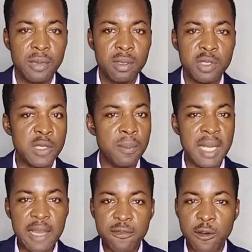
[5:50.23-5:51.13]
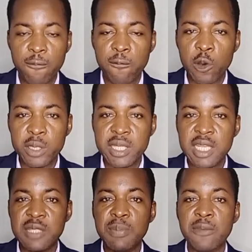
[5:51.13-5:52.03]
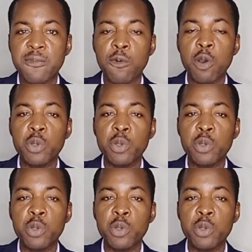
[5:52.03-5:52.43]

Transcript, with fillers: some level of audience before